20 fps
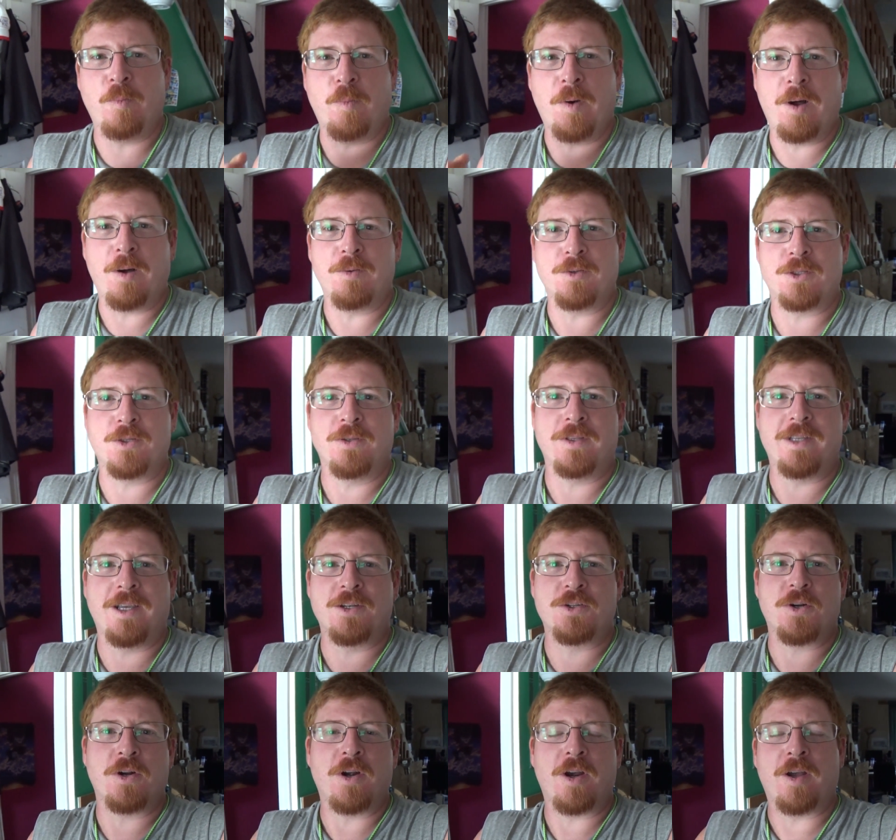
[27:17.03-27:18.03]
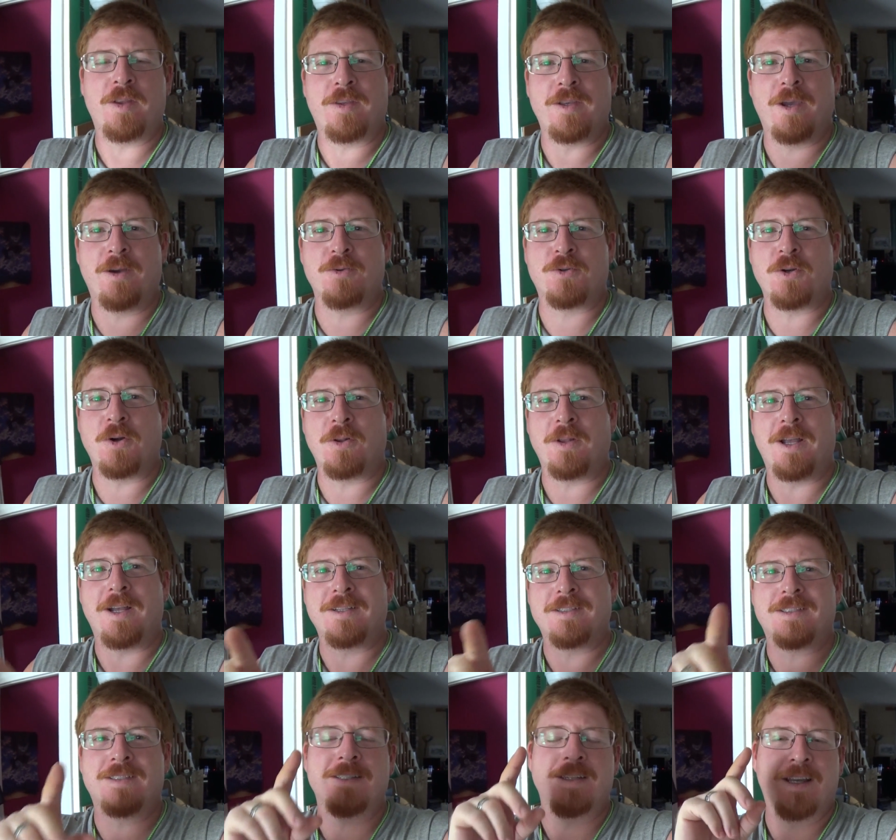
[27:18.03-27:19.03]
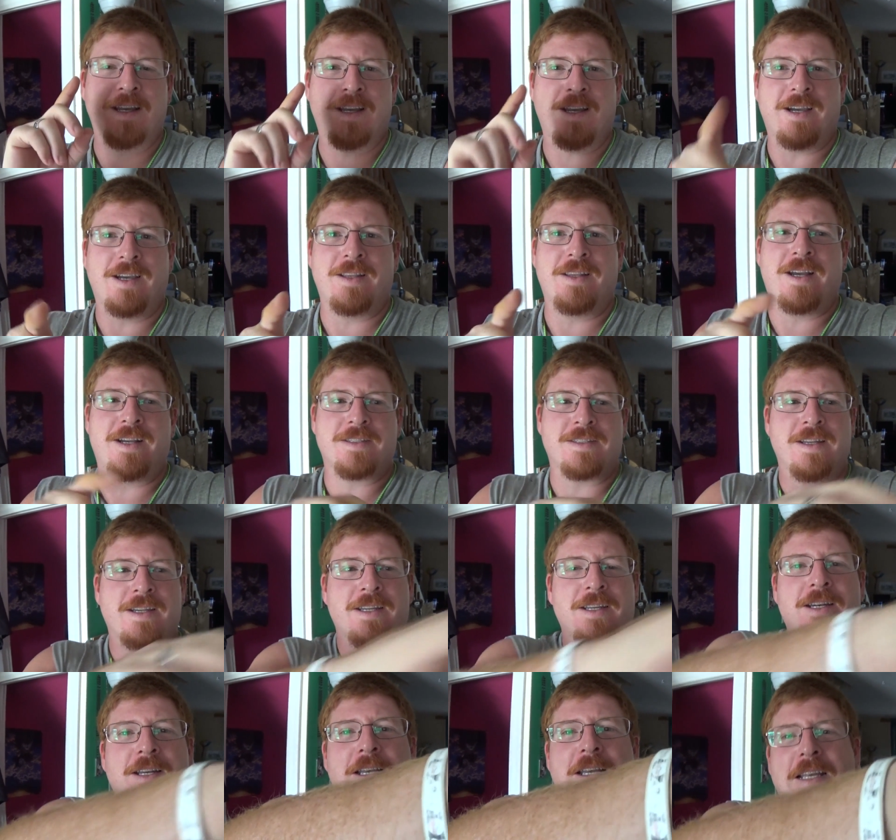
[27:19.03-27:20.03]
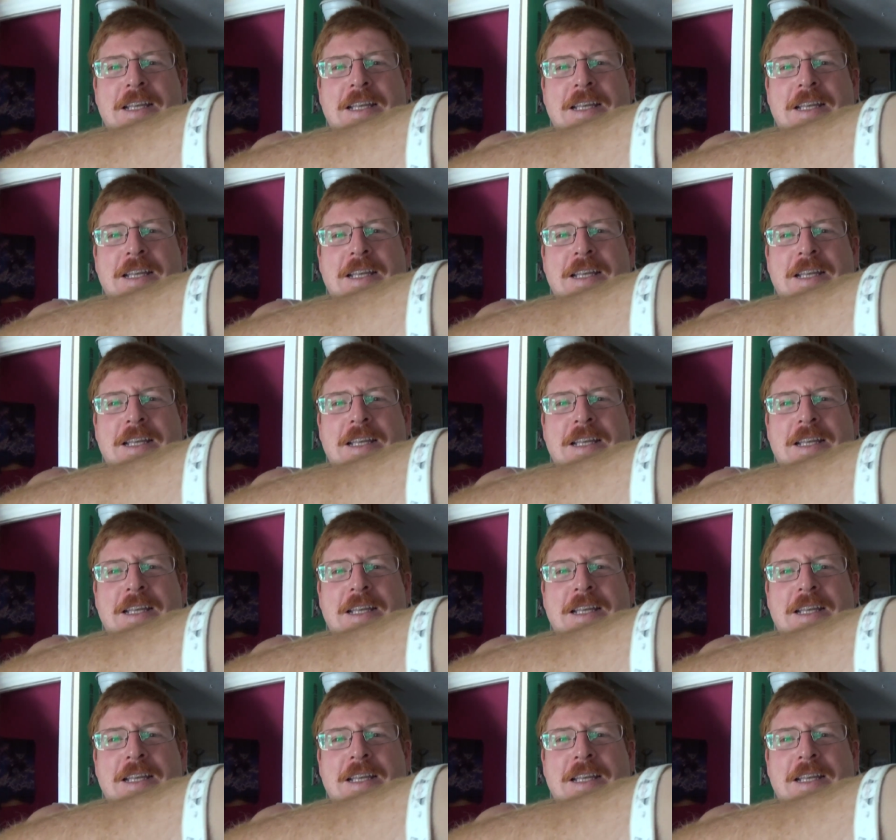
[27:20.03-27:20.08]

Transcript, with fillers: while I was doing the intro, the outro last night.